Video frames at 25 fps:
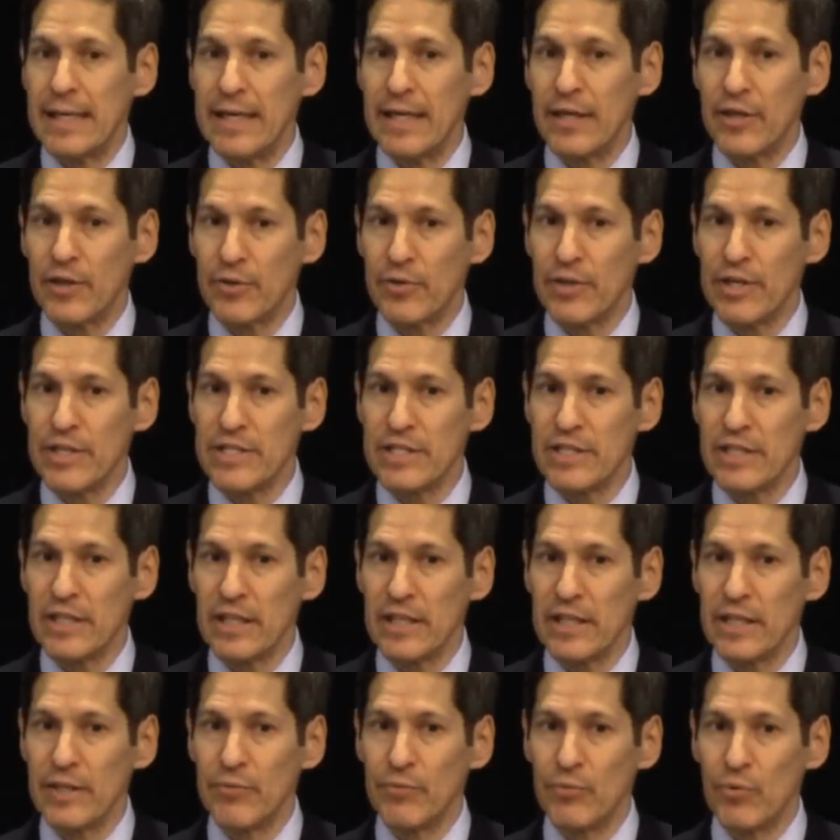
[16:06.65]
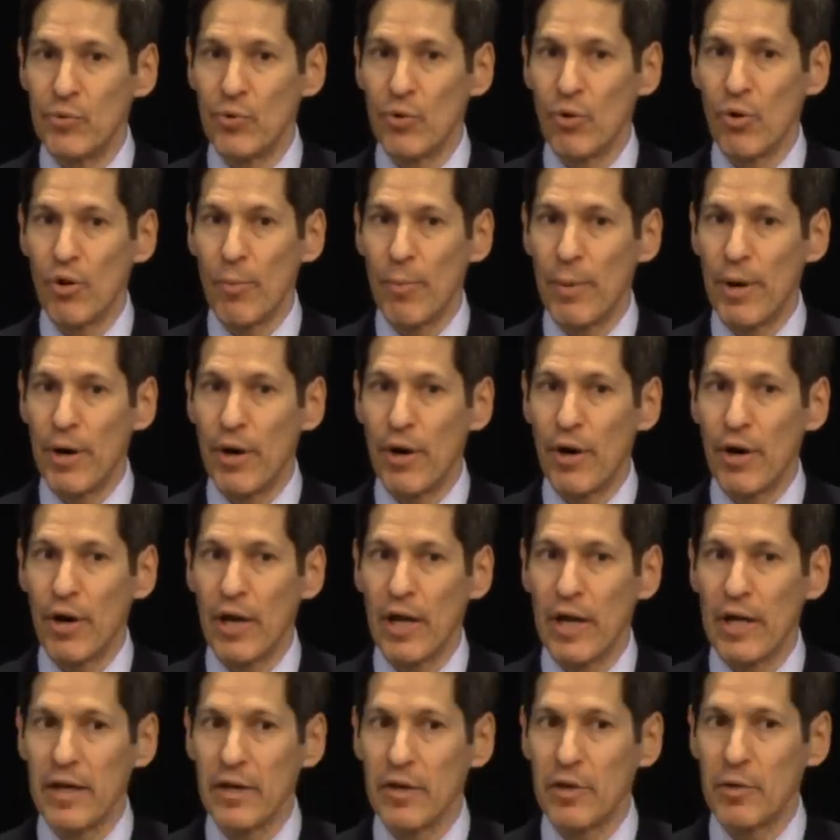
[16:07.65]
increasing in rural
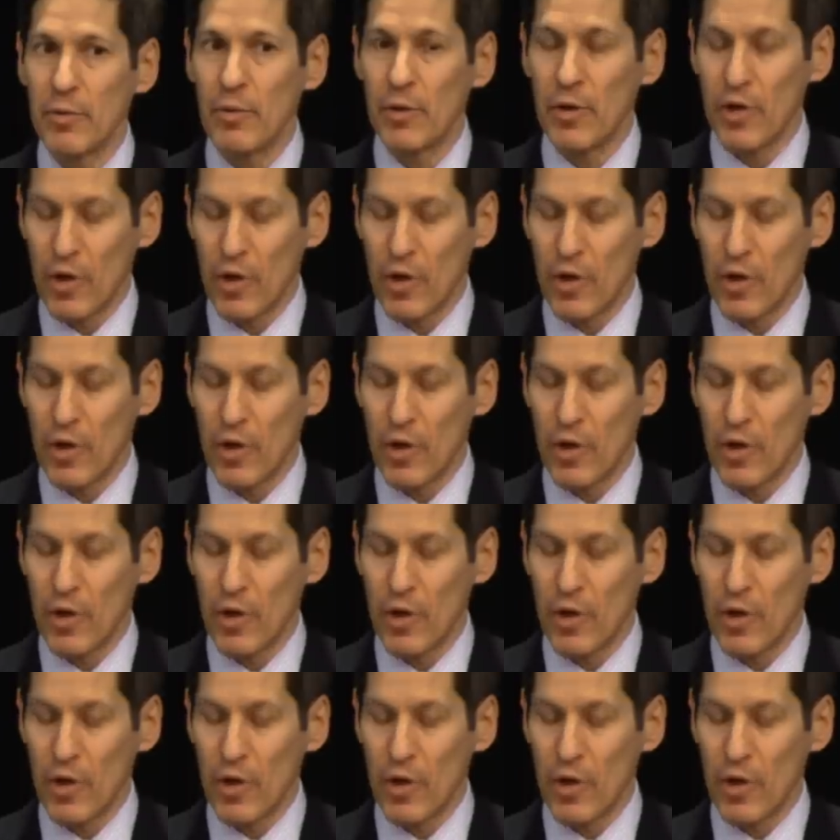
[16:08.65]
America and other